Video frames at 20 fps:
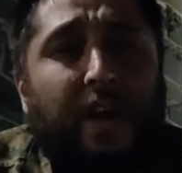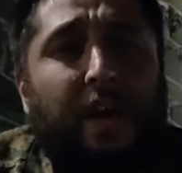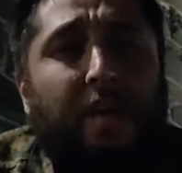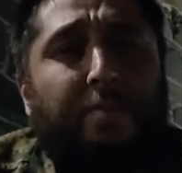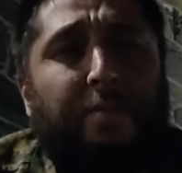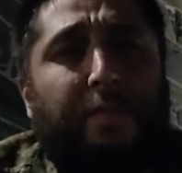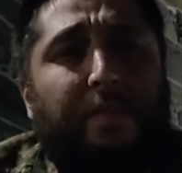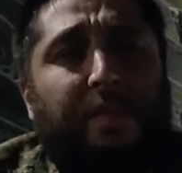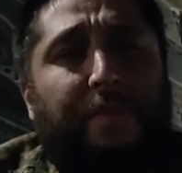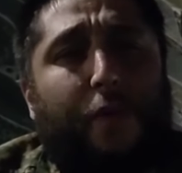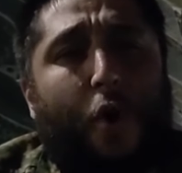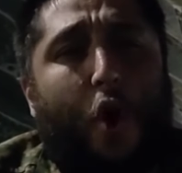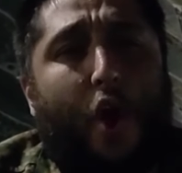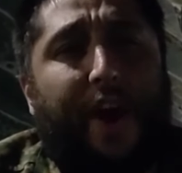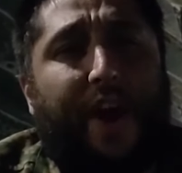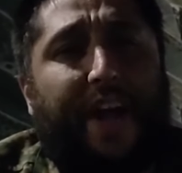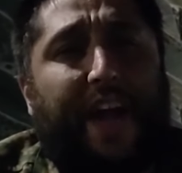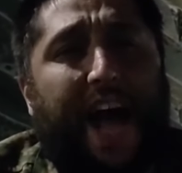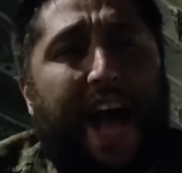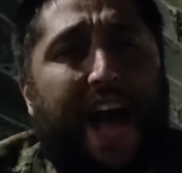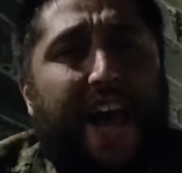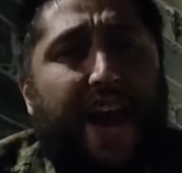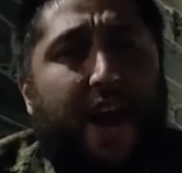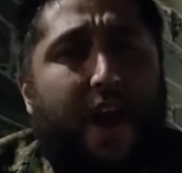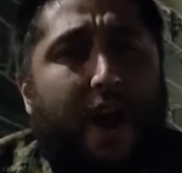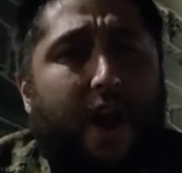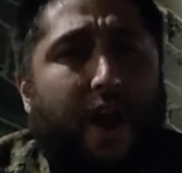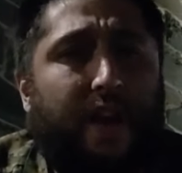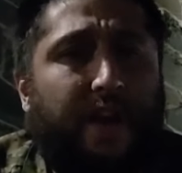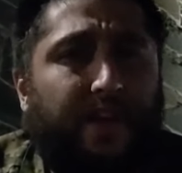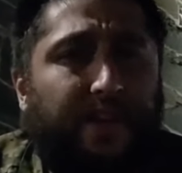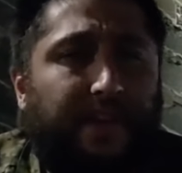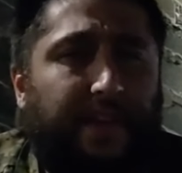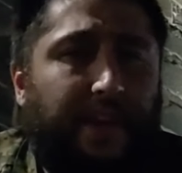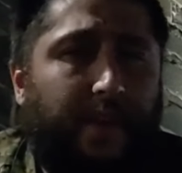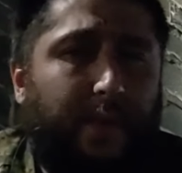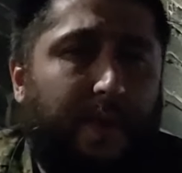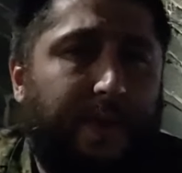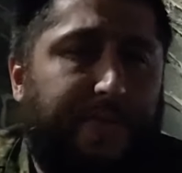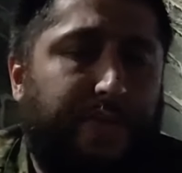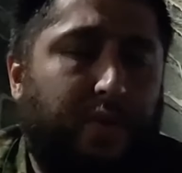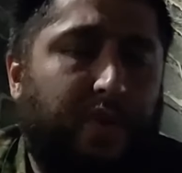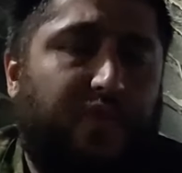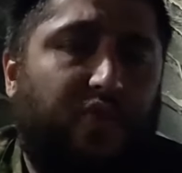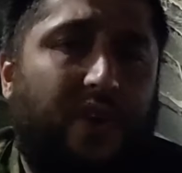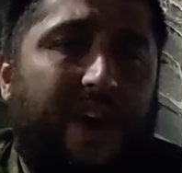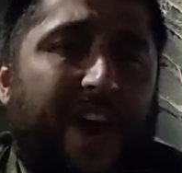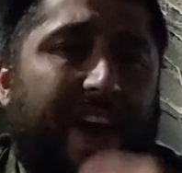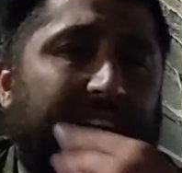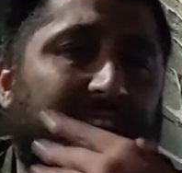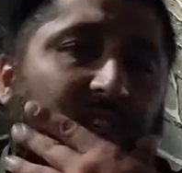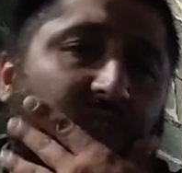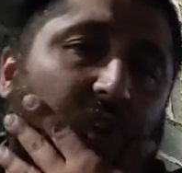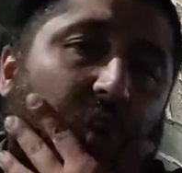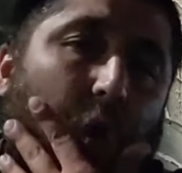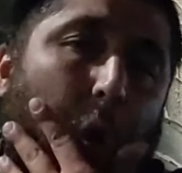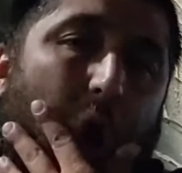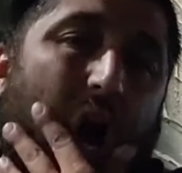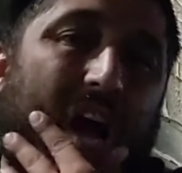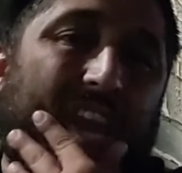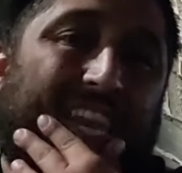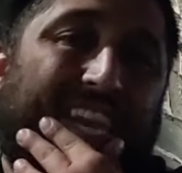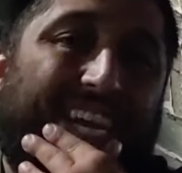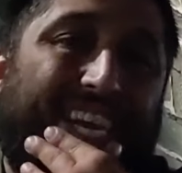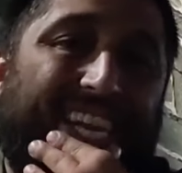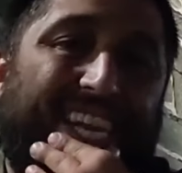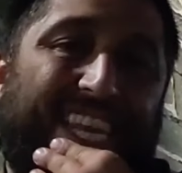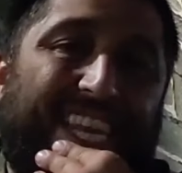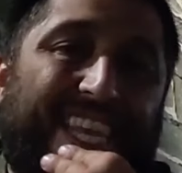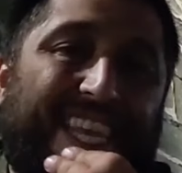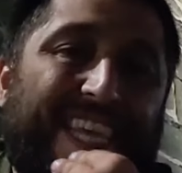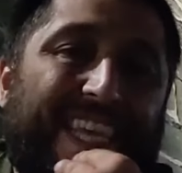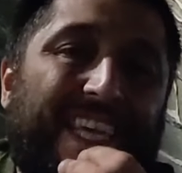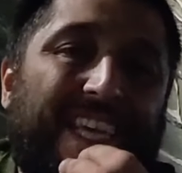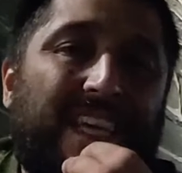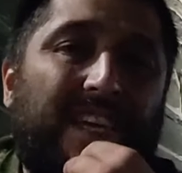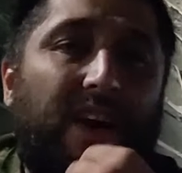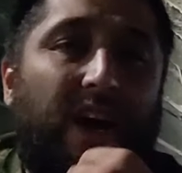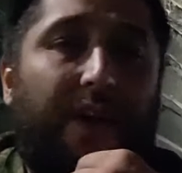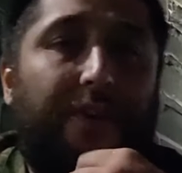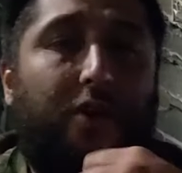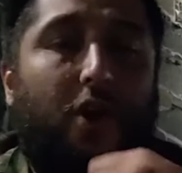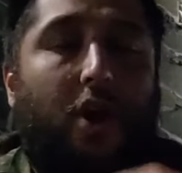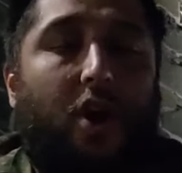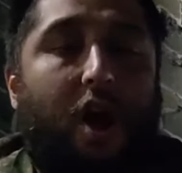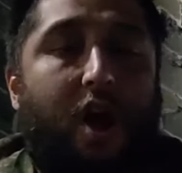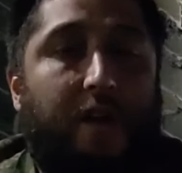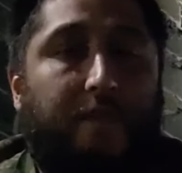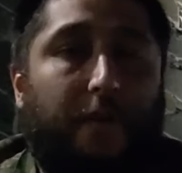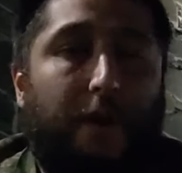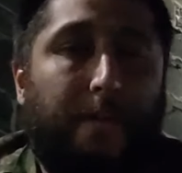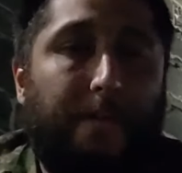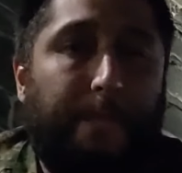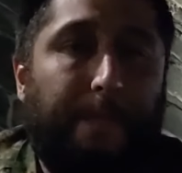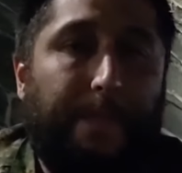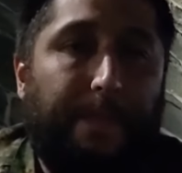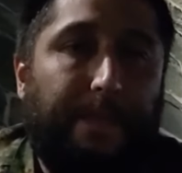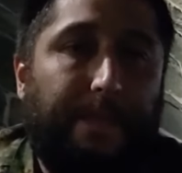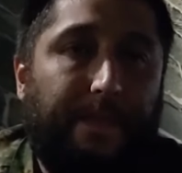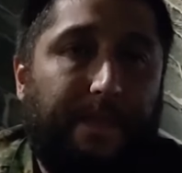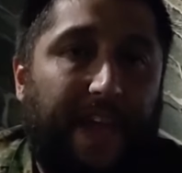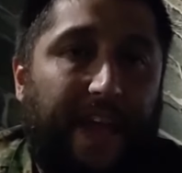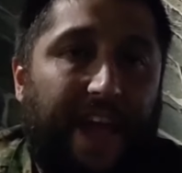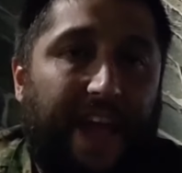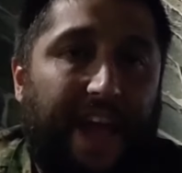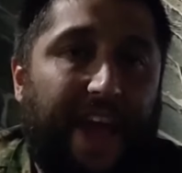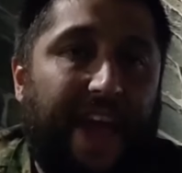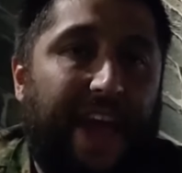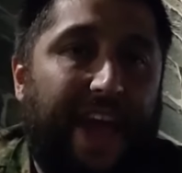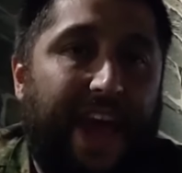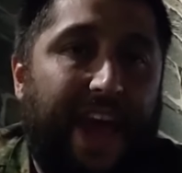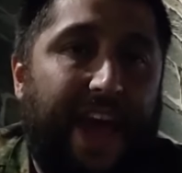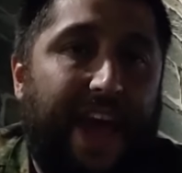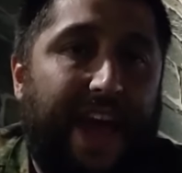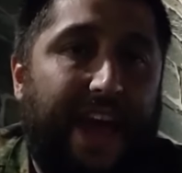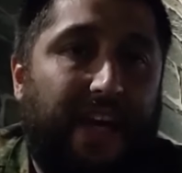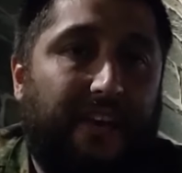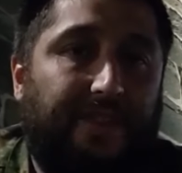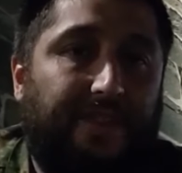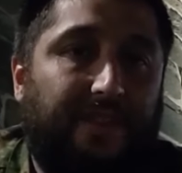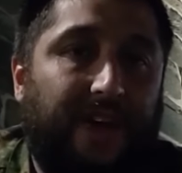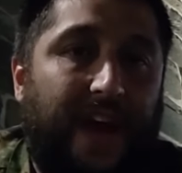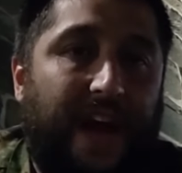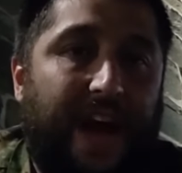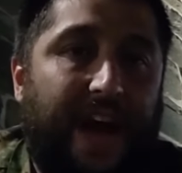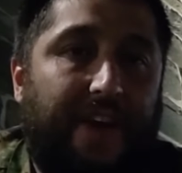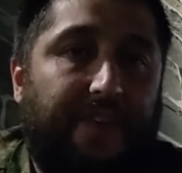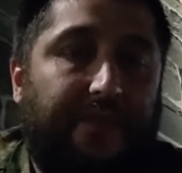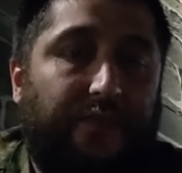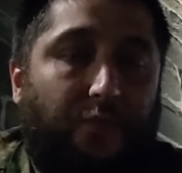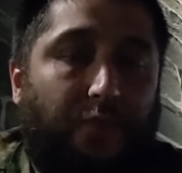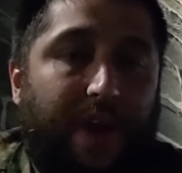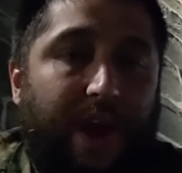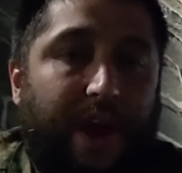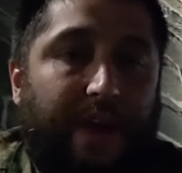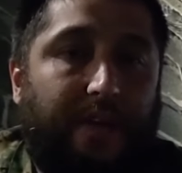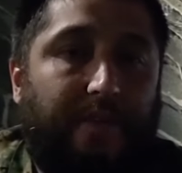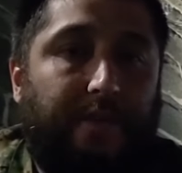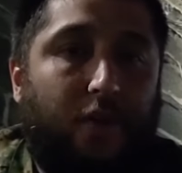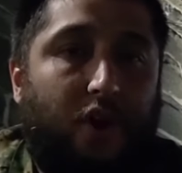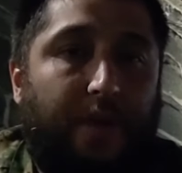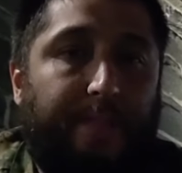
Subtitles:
But before he got here, he went through training as a grunt undercover as the highest rank of all